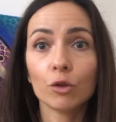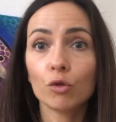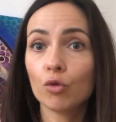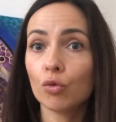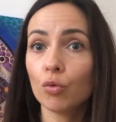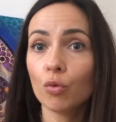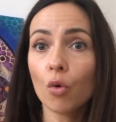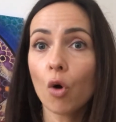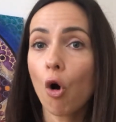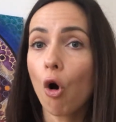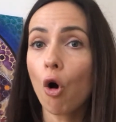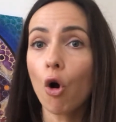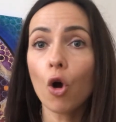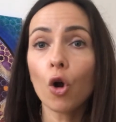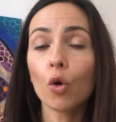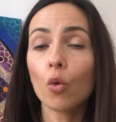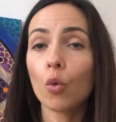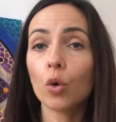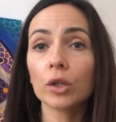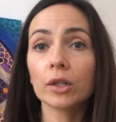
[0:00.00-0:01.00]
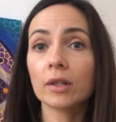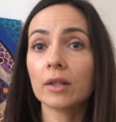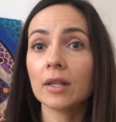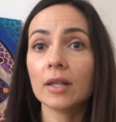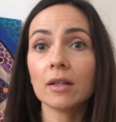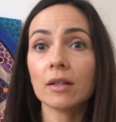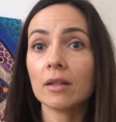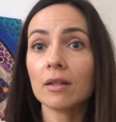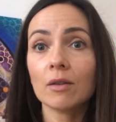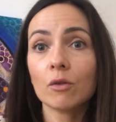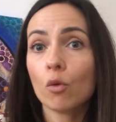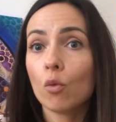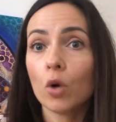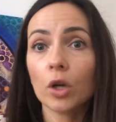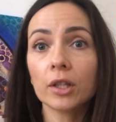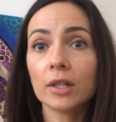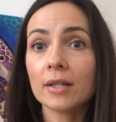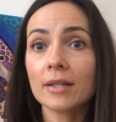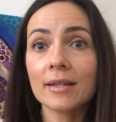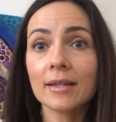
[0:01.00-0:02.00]
do all
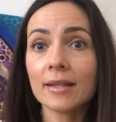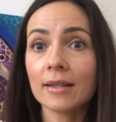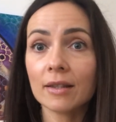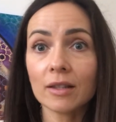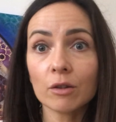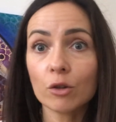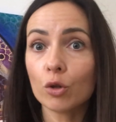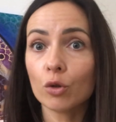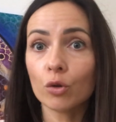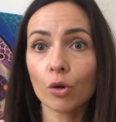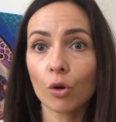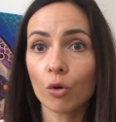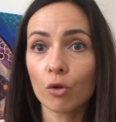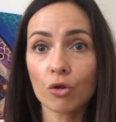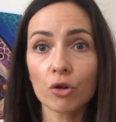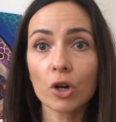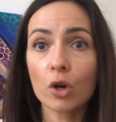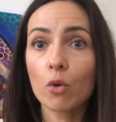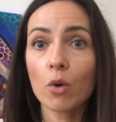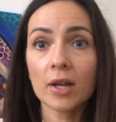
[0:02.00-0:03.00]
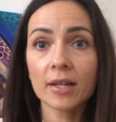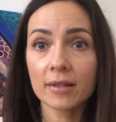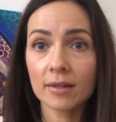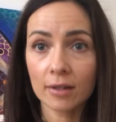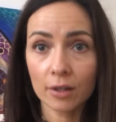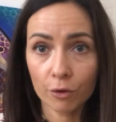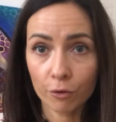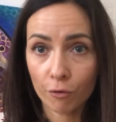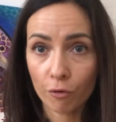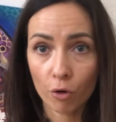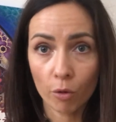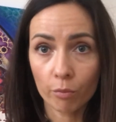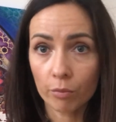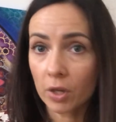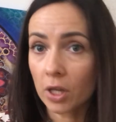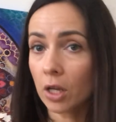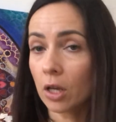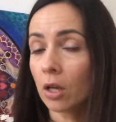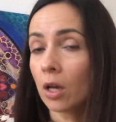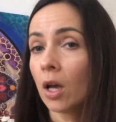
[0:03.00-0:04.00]
what is, you know, requested from
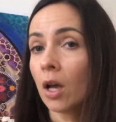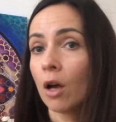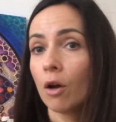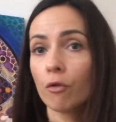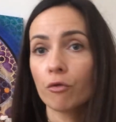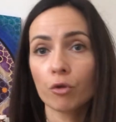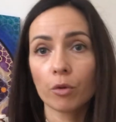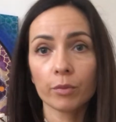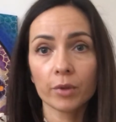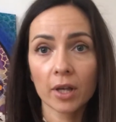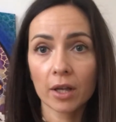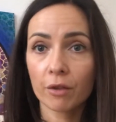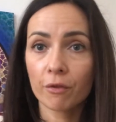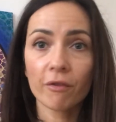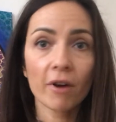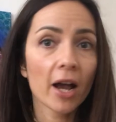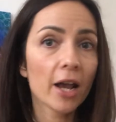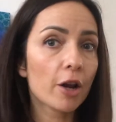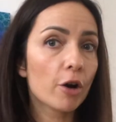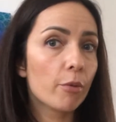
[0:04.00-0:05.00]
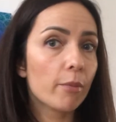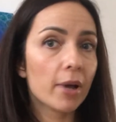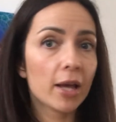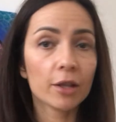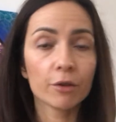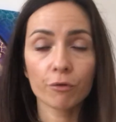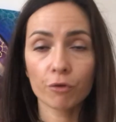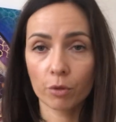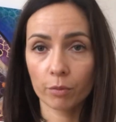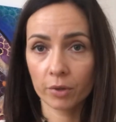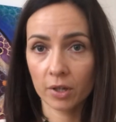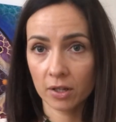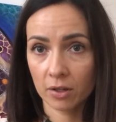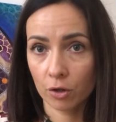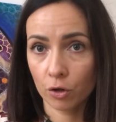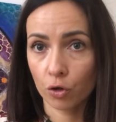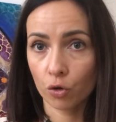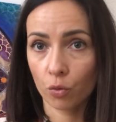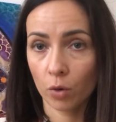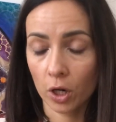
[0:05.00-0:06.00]
me, from the environment, from the
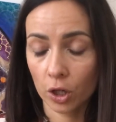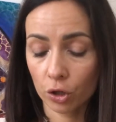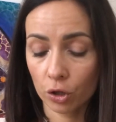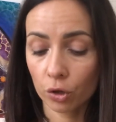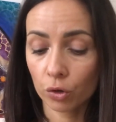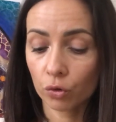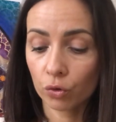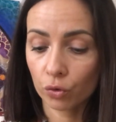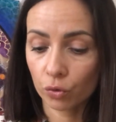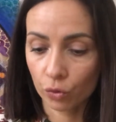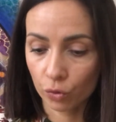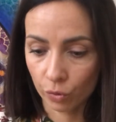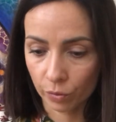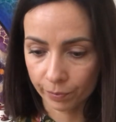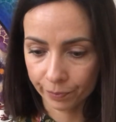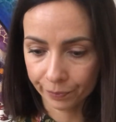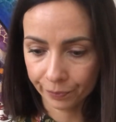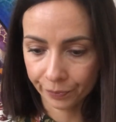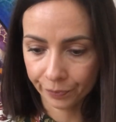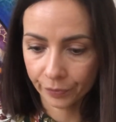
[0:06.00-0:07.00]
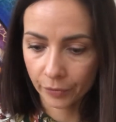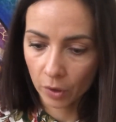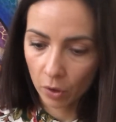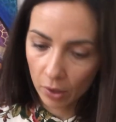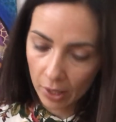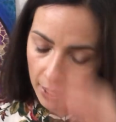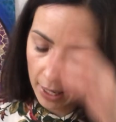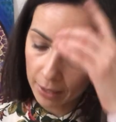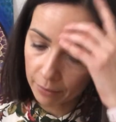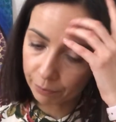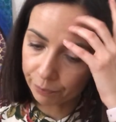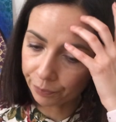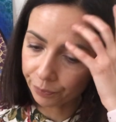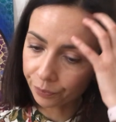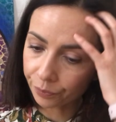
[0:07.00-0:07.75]
situation to do. Okay?